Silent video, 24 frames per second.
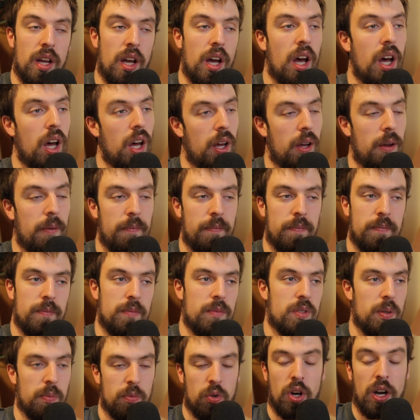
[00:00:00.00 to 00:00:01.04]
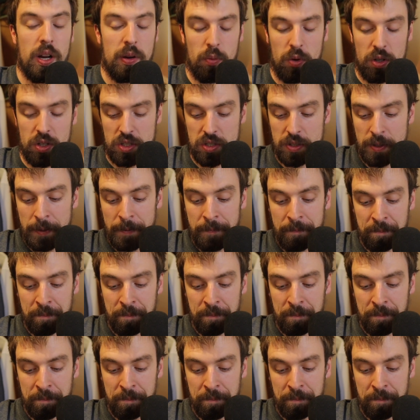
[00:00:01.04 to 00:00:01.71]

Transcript: some great ones.